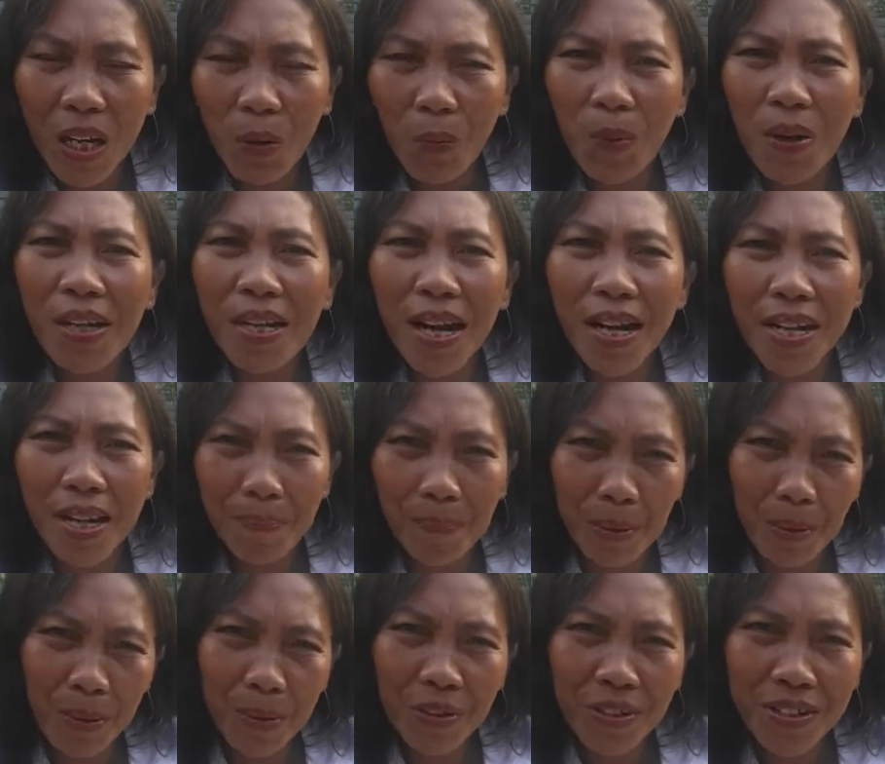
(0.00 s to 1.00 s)
when I
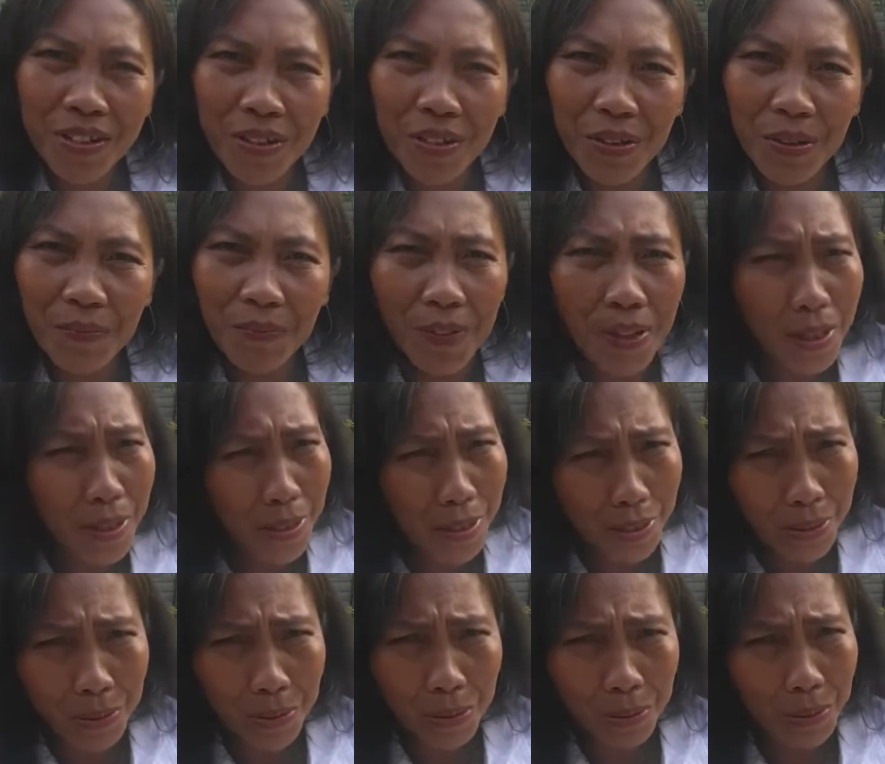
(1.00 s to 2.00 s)
upload new
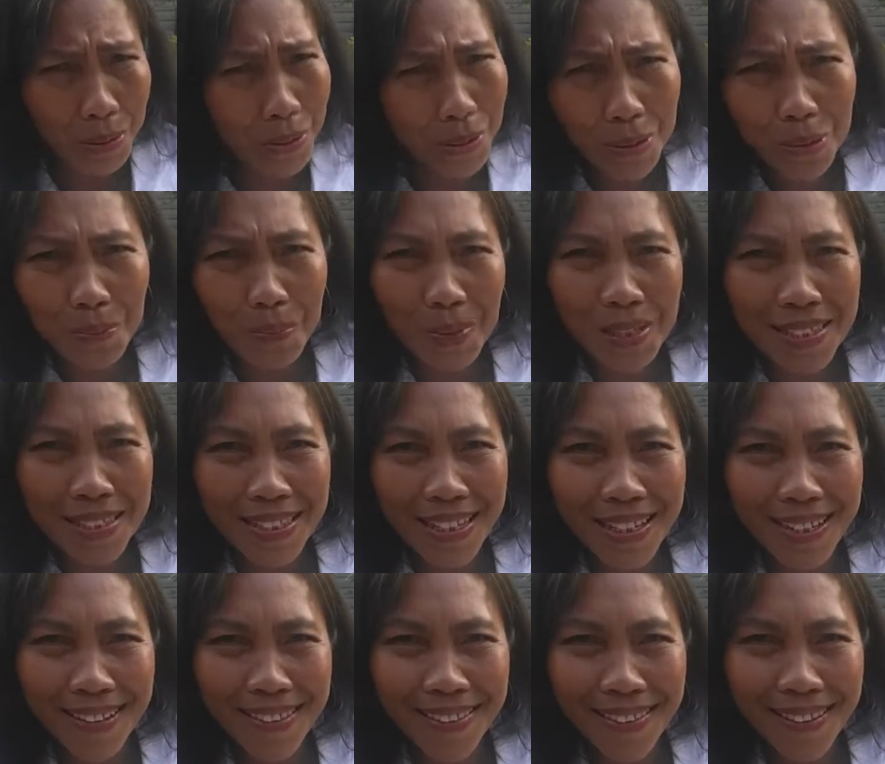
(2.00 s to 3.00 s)
video so you don't miss
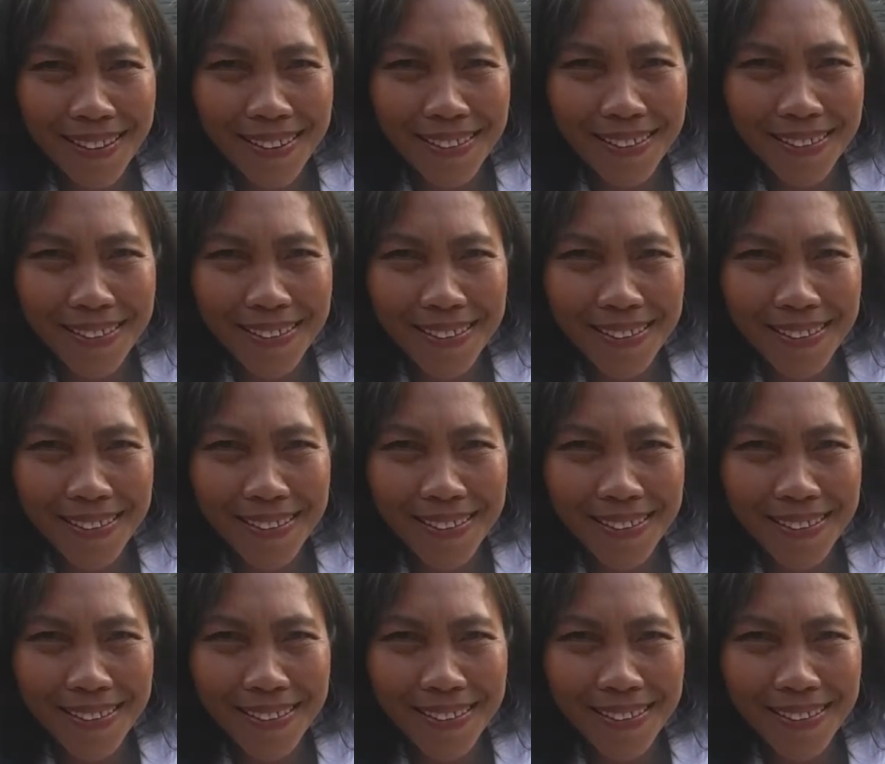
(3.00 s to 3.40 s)
anything.